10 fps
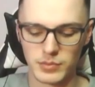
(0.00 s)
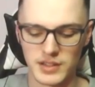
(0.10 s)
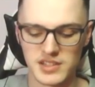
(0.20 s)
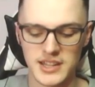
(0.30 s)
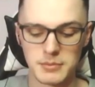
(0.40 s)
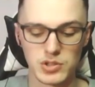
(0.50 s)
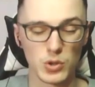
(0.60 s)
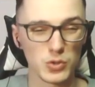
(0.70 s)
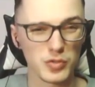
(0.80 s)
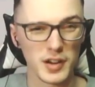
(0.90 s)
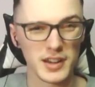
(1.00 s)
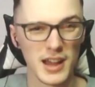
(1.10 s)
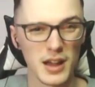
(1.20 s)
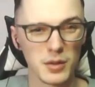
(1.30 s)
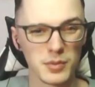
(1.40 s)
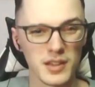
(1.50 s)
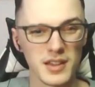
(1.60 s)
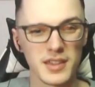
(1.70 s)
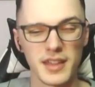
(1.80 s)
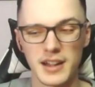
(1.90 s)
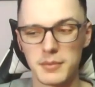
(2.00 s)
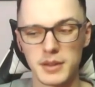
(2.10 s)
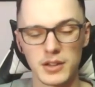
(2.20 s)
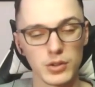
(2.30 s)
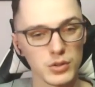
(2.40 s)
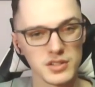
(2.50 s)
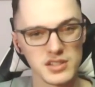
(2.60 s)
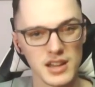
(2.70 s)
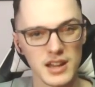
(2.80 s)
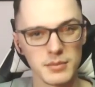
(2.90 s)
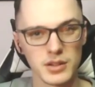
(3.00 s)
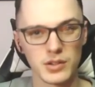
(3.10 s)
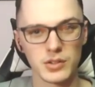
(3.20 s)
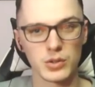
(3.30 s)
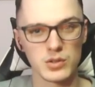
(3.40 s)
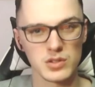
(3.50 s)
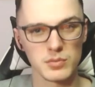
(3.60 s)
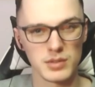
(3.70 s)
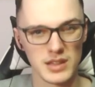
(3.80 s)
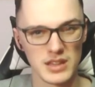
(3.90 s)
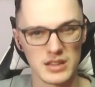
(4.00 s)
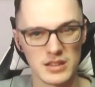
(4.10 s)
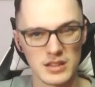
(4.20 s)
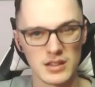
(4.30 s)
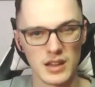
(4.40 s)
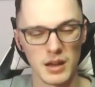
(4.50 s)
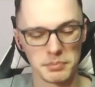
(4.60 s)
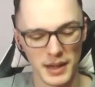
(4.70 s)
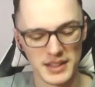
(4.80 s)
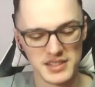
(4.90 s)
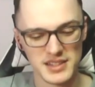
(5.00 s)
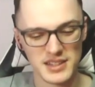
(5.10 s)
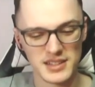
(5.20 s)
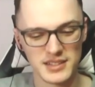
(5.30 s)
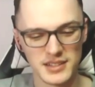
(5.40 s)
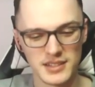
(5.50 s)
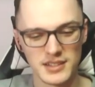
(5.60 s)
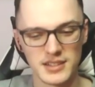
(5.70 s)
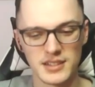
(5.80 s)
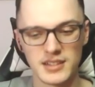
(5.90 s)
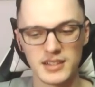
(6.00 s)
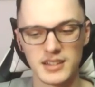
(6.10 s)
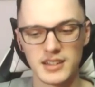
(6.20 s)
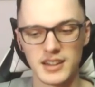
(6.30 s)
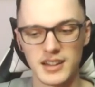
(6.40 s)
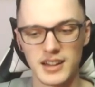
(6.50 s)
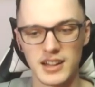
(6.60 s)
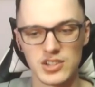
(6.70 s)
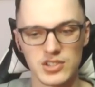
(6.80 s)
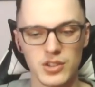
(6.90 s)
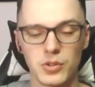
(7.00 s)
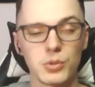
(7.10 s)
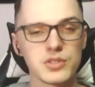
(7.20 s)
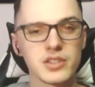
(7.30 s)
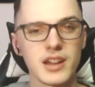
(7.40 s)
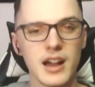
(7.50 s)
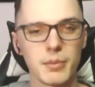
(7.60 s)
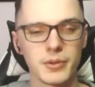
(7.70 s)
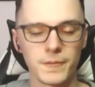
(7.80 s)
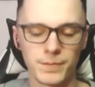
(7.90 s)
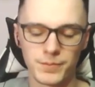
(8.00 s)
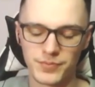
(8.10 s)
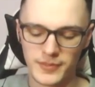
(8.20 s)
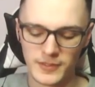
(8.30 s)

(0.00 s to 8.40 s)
But it seems good right now. That can be a good sign, but it can also be a bad sign. I just don't know what's going to happen.